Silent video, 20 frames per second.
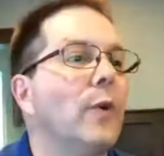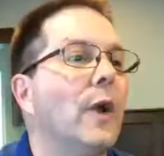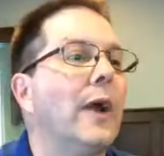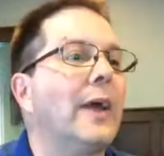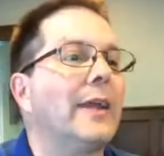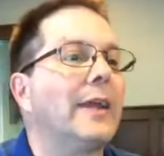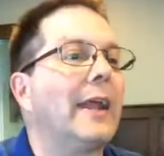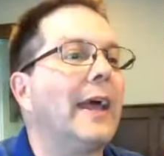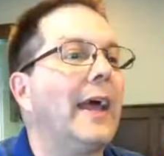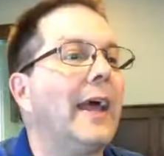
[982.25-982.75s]

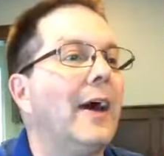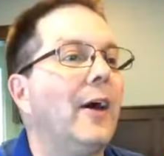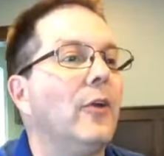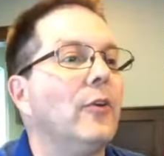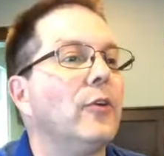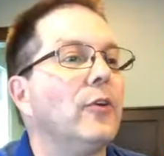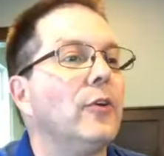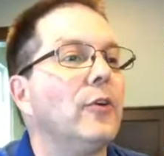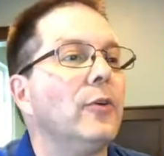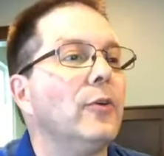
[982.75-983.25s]
right now,
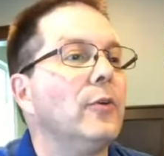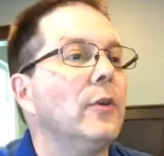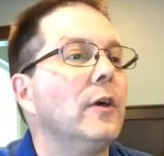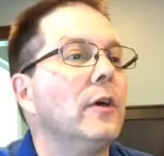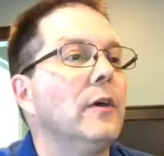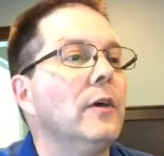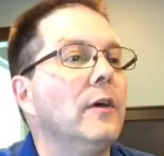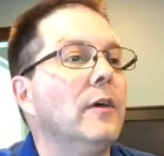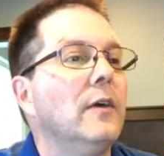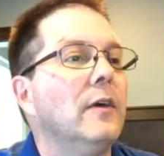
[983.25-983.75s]
dude.
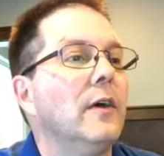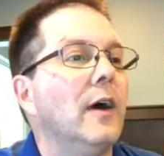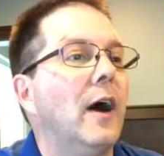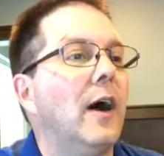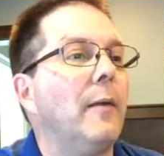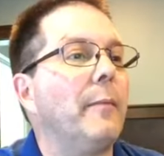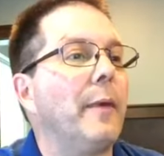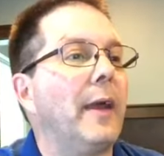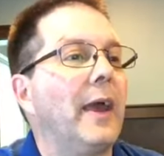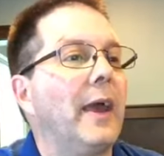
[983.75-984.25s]

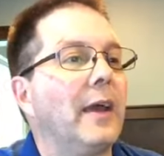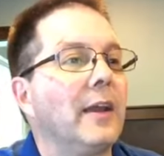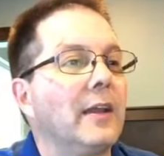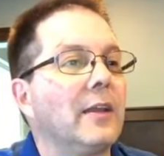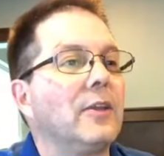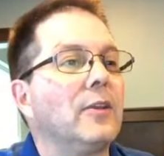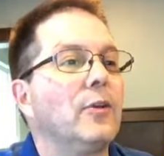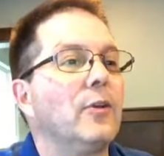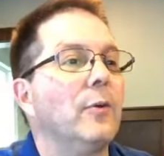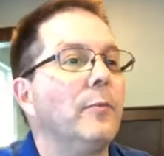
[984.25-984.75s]
I'm
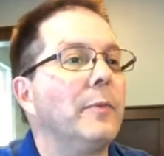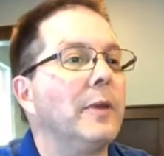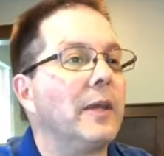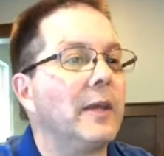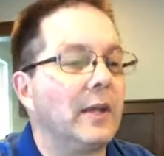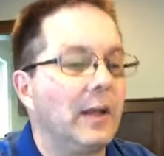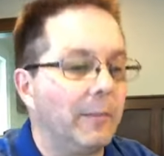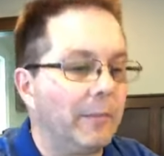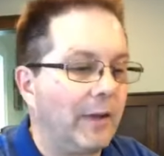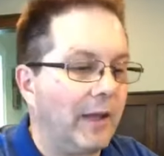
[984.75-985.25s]
adding you,
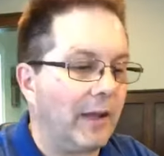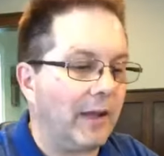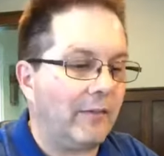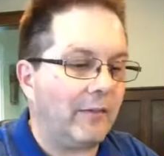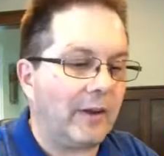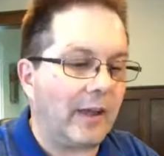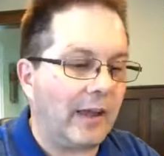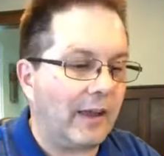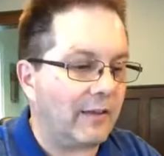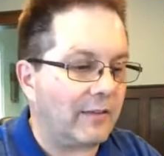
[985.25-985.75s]
Amin. I'm not
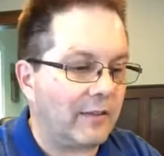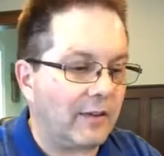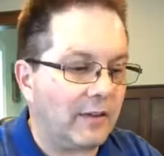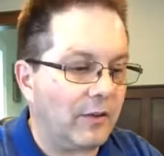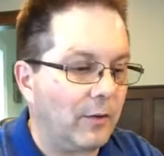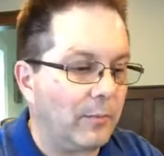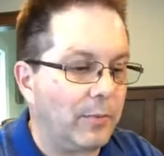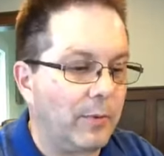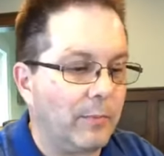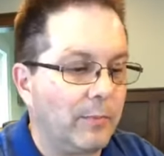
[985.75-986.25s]
even asking
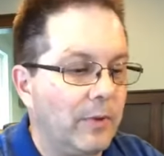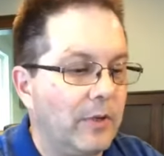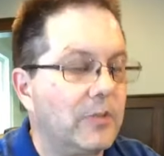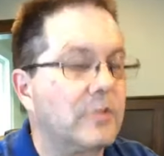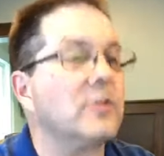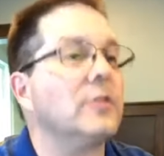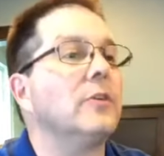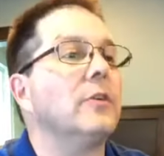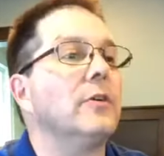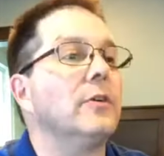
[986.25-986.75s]
your
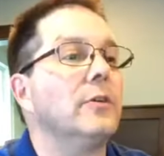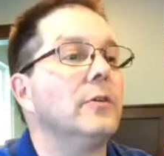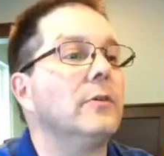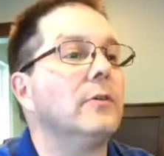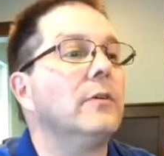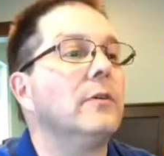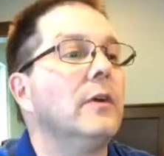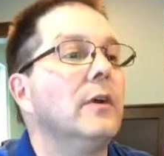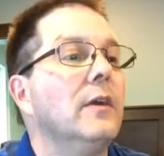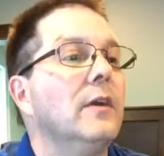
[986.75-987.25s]
permission, dude.
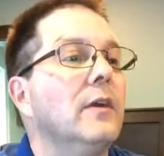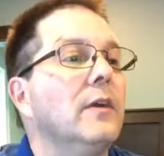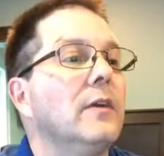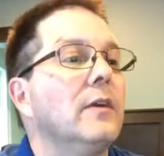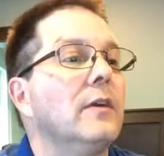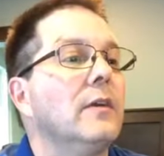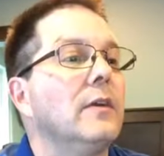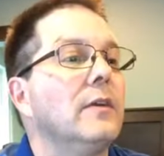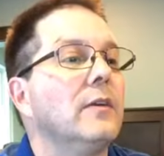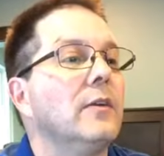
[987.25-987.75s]

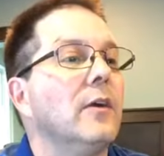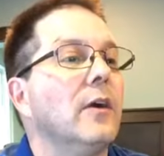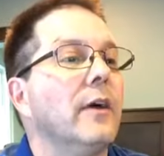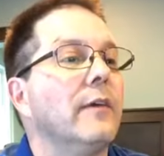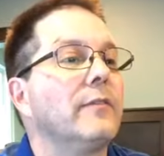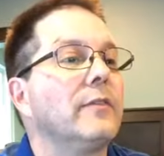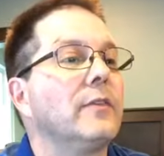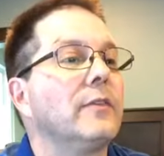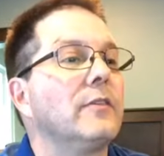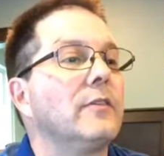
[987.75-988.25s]
You'll
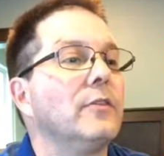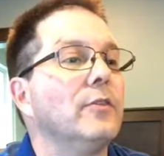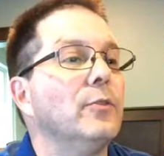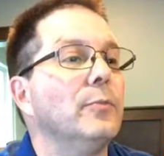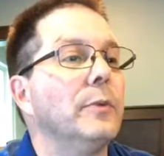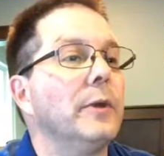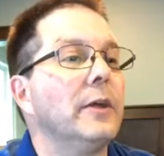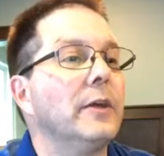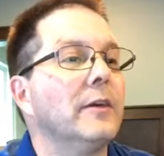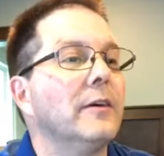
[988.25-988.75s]
have to sue
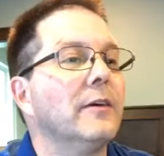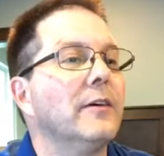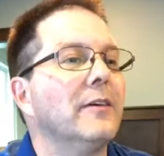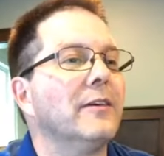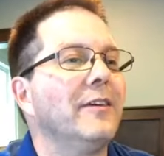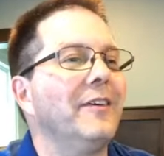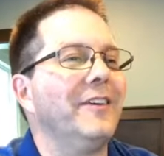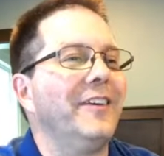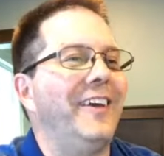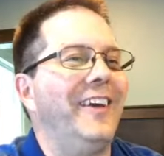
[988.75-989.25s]
me.
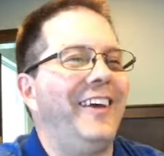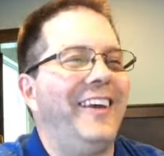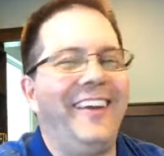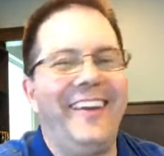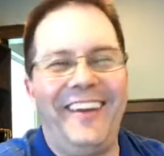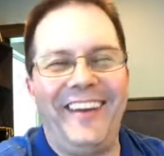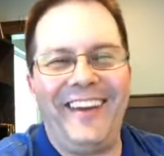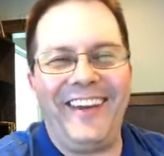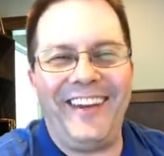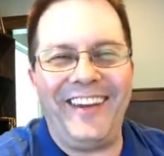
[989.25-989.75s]

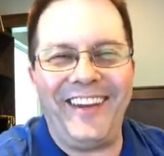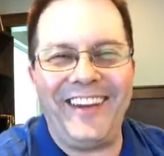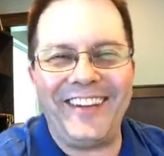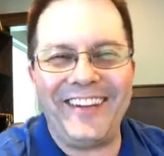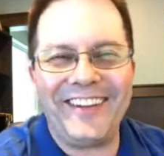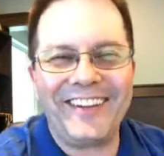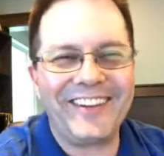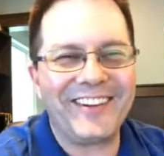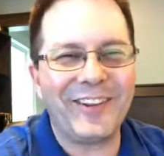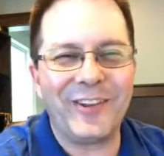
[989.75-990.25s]

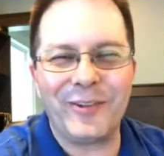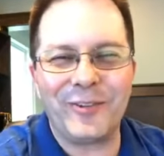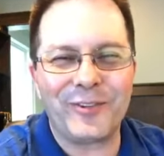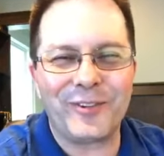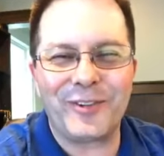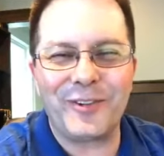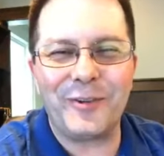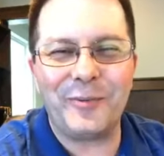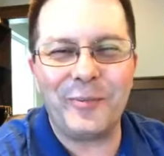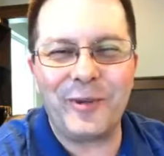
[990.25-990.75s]
Don't
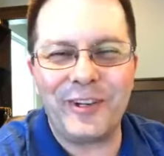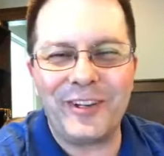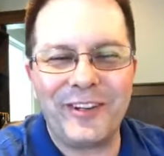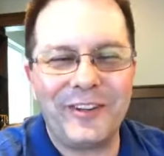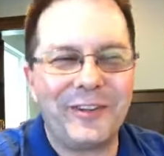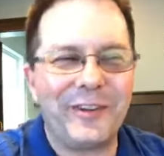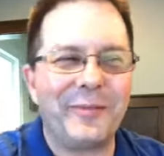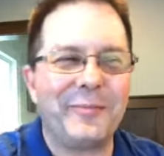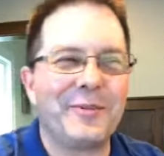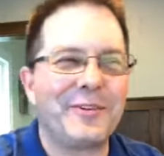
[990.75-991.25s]
sue me,
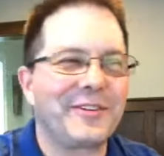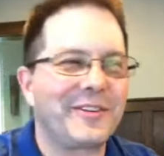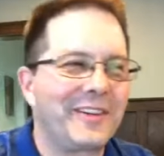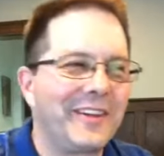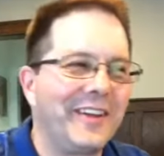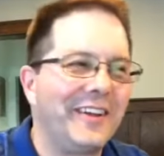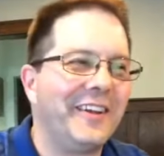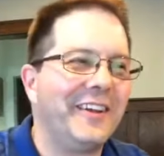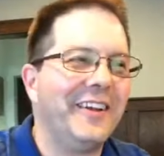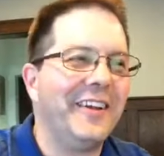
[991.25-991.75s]
dude. I'm just
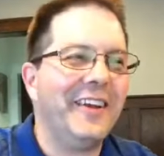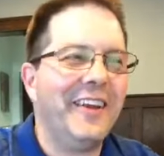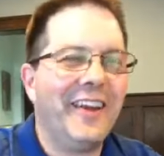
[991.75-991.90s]
kidding.